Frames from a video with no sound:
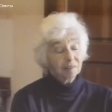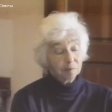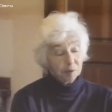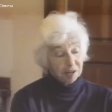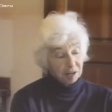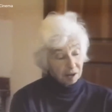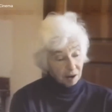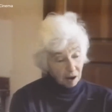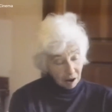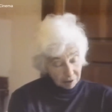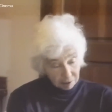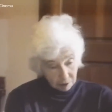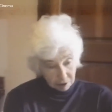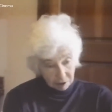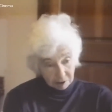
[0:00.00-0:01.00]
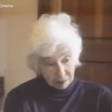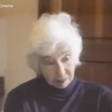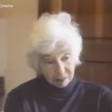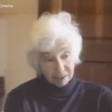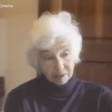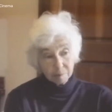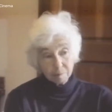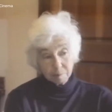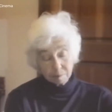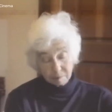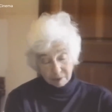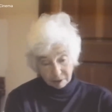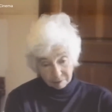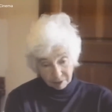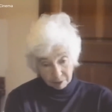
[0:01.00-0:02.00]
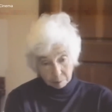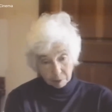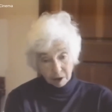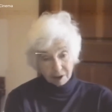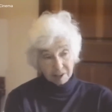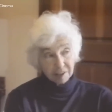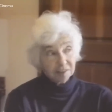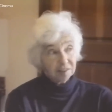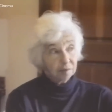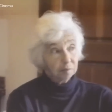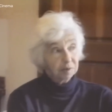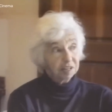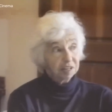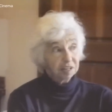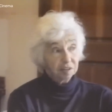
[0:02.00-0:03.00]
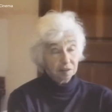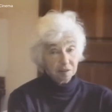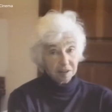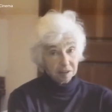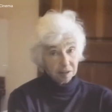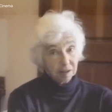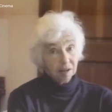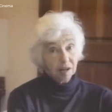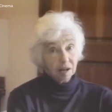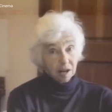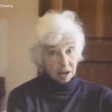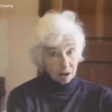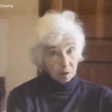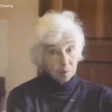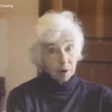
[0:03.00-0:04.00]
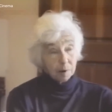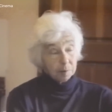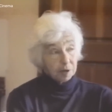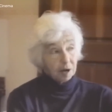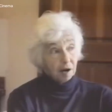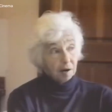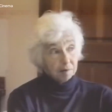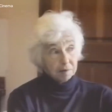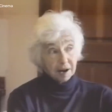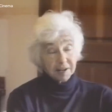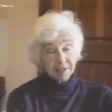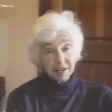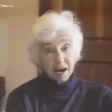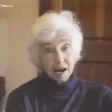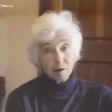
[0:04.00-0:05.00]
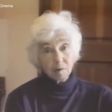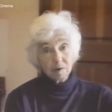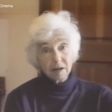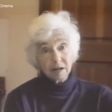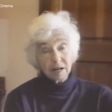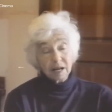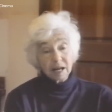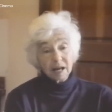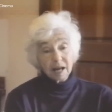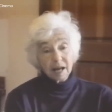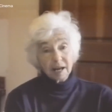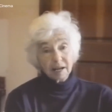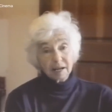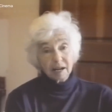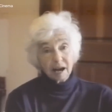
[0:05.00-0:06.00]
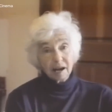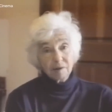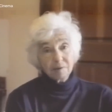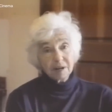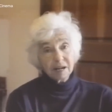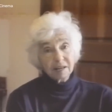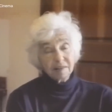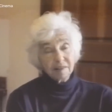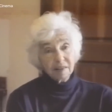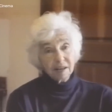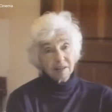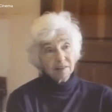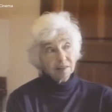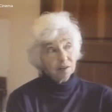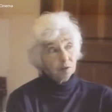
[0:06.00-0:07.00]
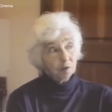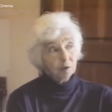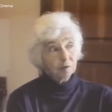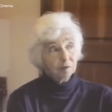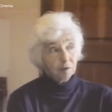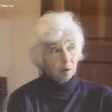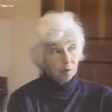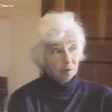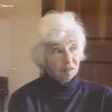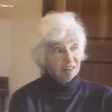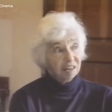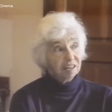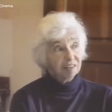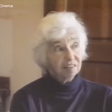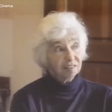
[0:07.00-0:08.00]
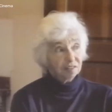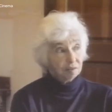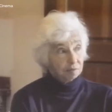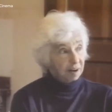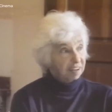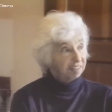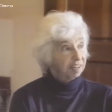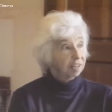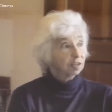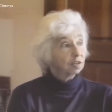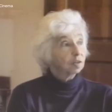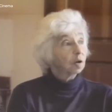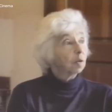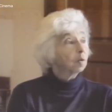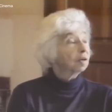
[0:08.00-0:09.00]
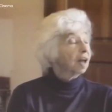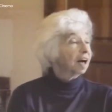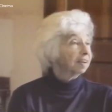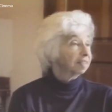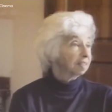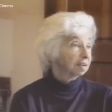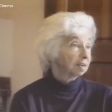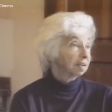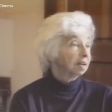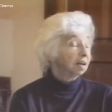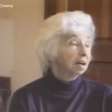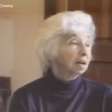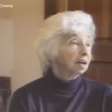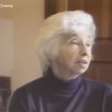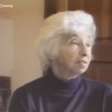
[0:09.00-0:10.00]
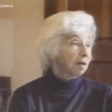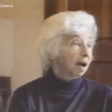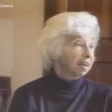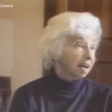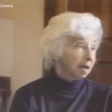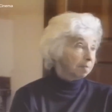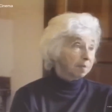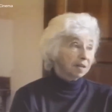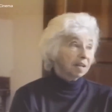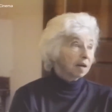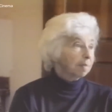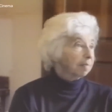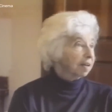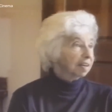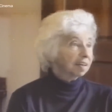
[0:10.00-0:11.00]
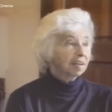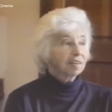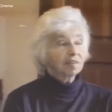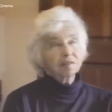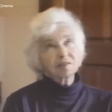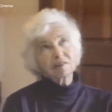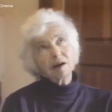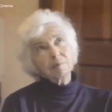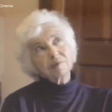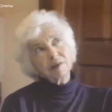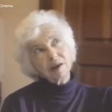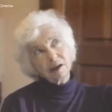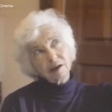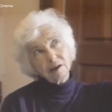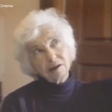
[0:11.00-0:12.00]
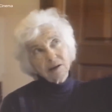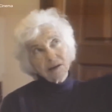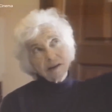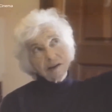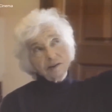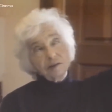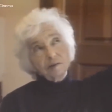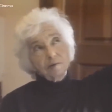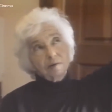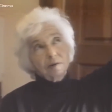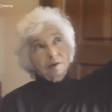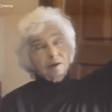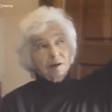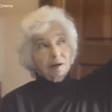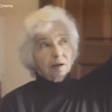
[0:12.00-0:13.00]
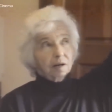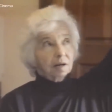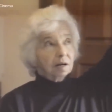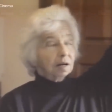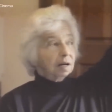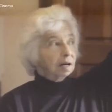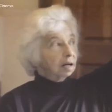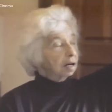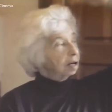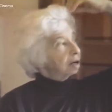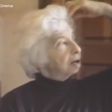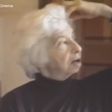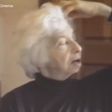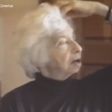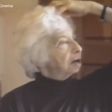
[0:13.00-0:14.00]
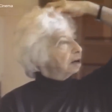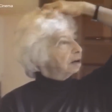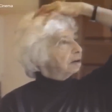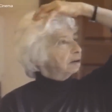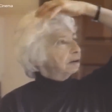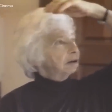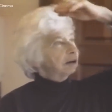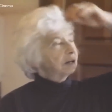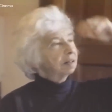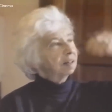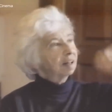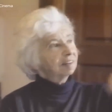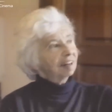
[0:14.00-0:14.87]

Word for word: we are on Earth in living bodies, and we need to deal where we are right now. And I really think the U F O thing is threatening to go like the drug epidemic into something that you uh,